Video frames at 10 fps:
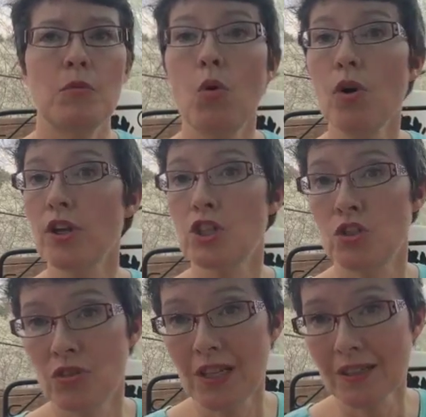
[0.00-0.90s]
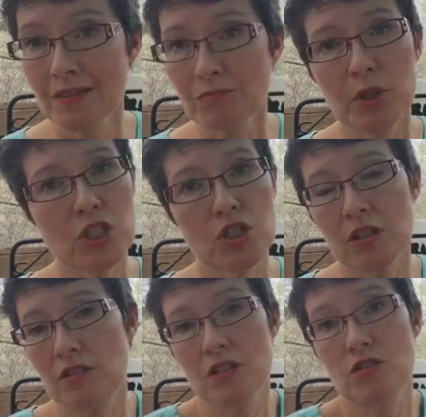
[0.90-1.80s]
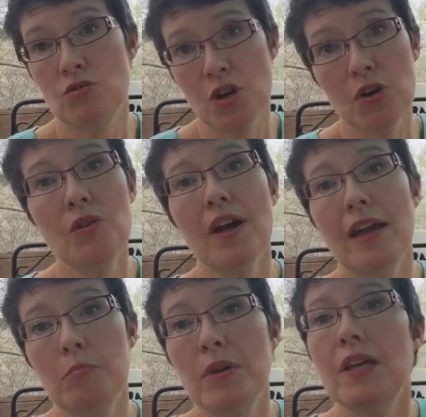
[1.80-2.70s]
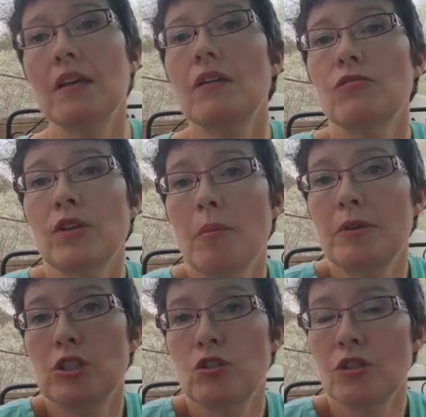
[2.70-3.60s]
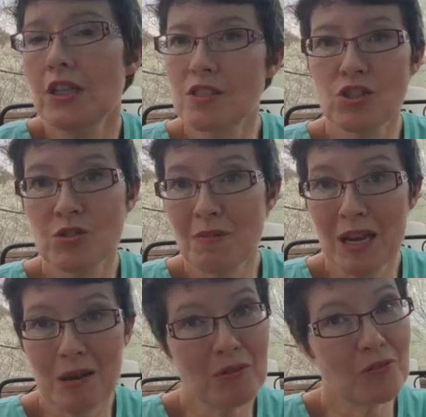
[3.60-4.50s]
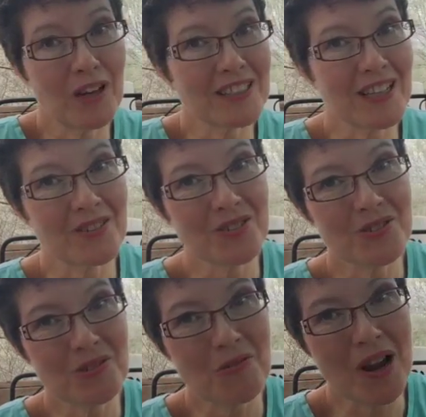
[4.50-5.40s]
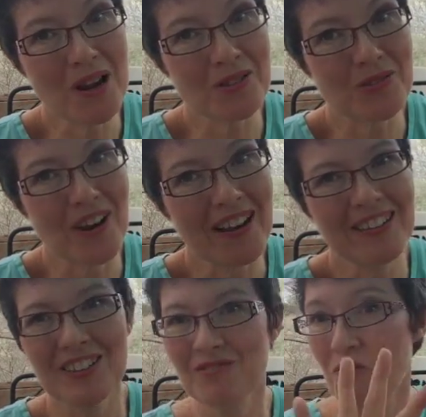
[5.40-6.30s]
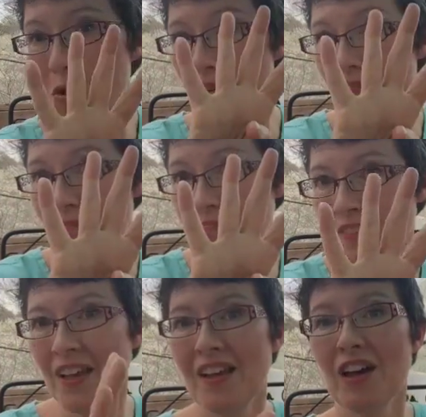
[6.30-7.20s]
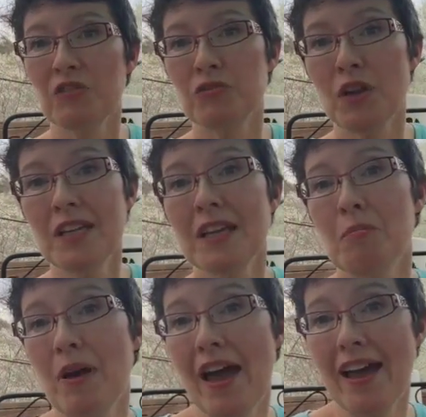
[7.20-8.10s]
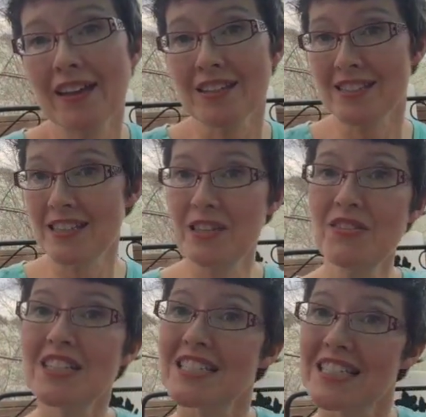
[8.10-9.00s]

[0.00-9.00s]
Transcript: or a tunic, which, as you know, a big floppy tunic is just made up of rectangles and squares, right? 4 of them: a front, a back, a sleeve, and a